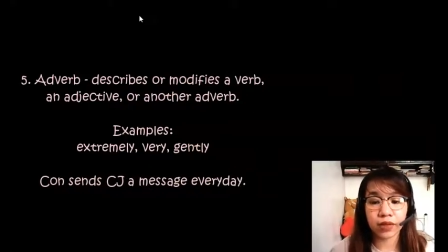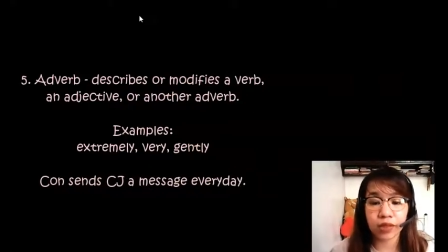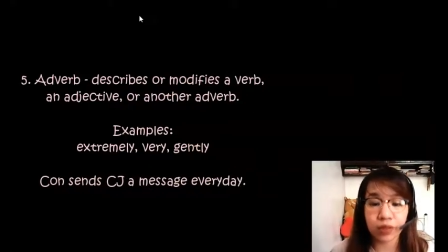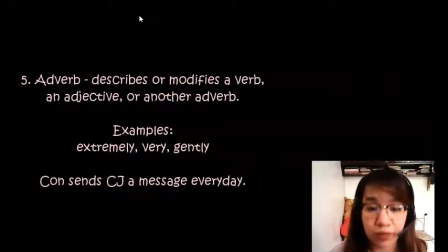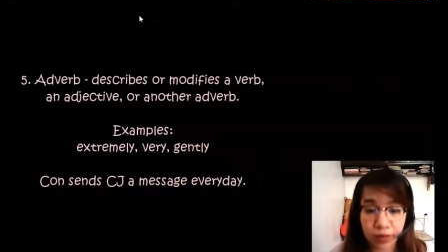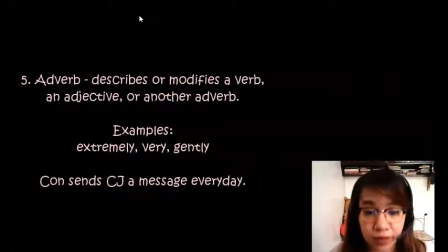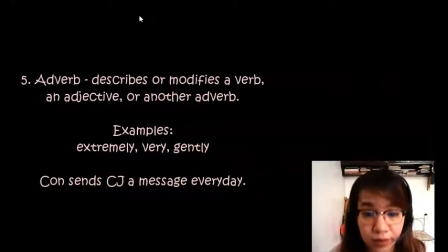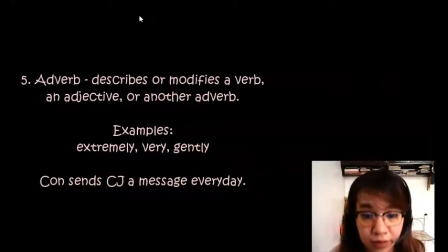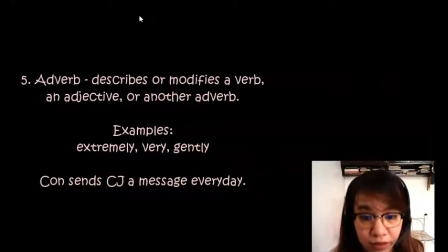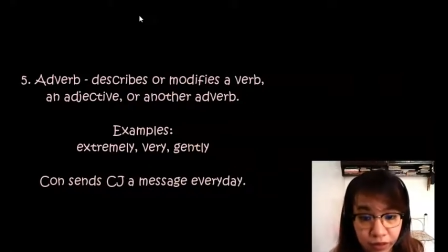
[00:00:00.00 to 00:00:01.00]
used
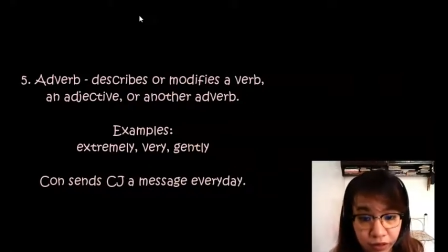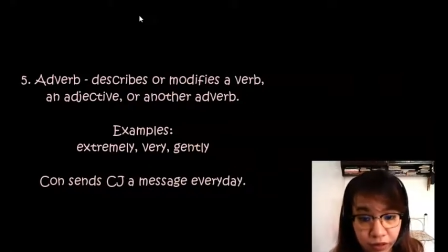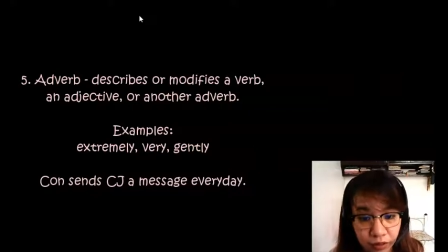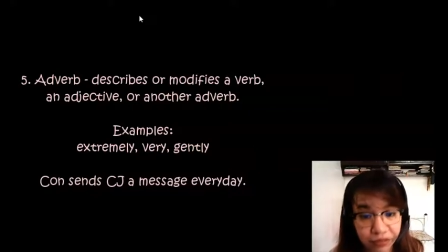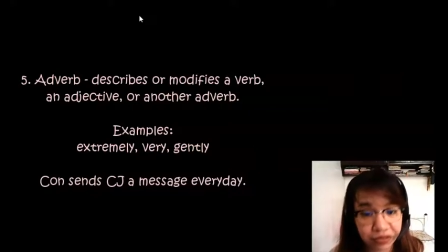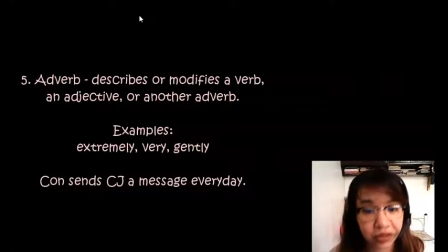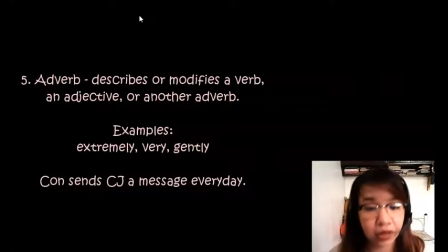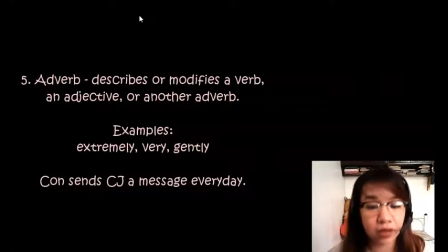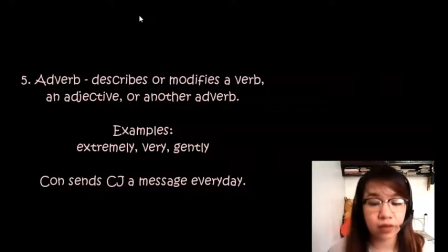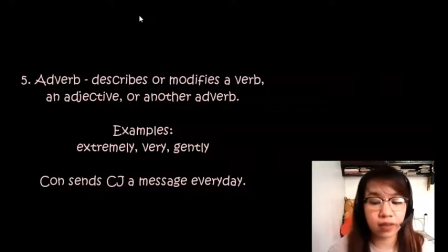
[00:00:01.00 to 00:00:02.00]
an adjective,
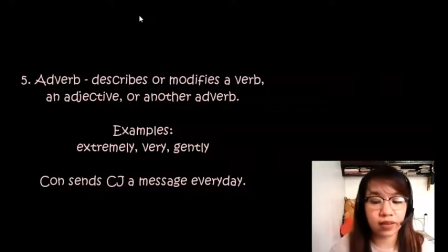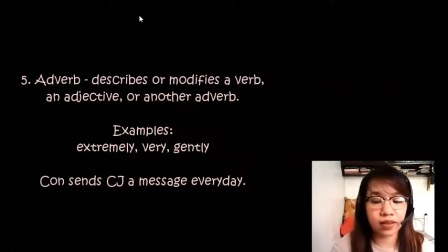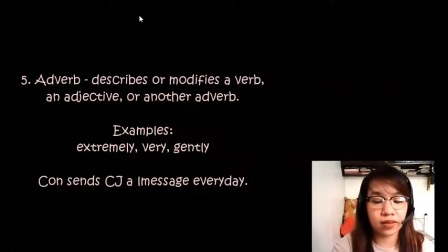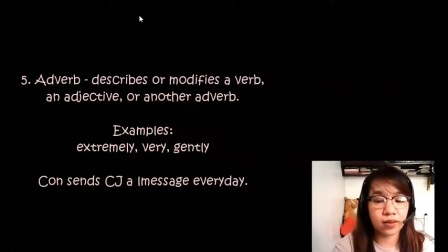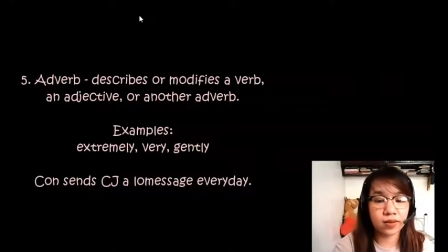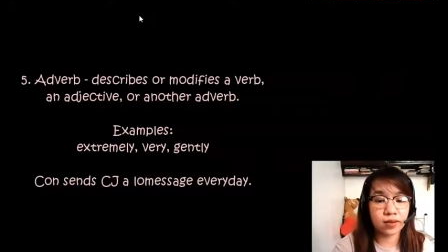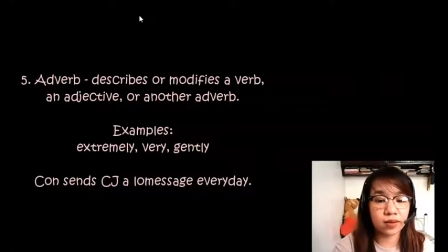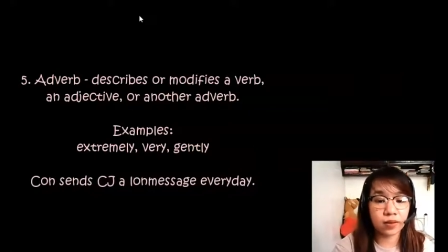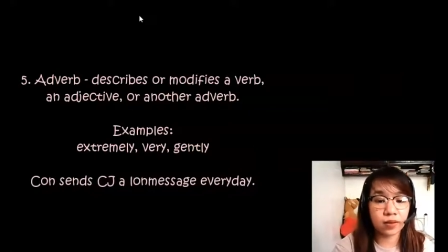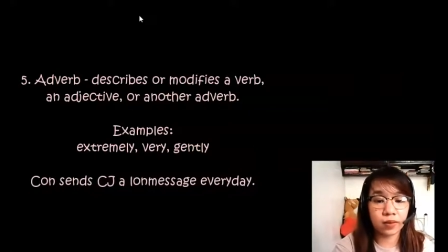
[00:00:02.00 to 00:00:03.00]
right? That is
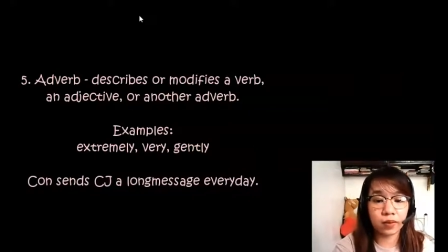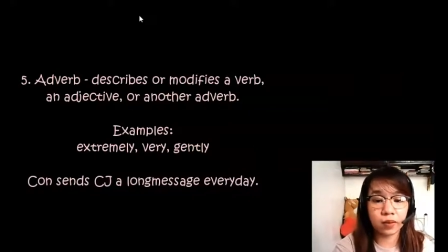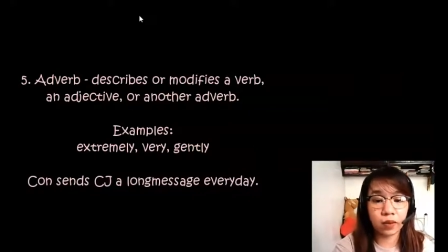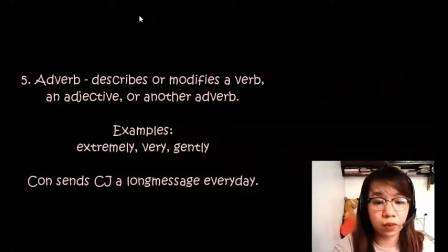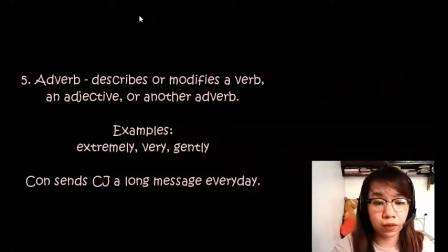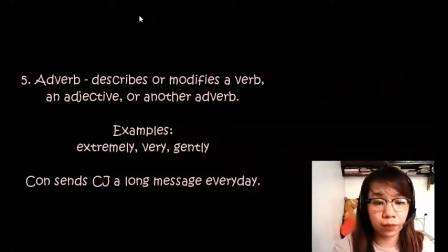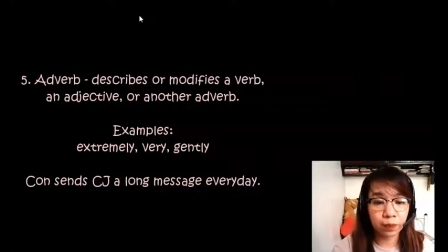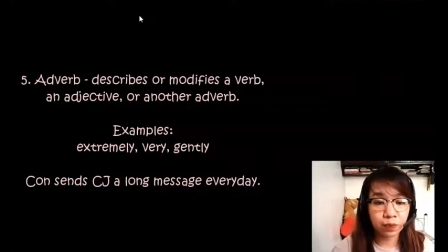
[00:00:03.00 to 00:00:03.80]
long.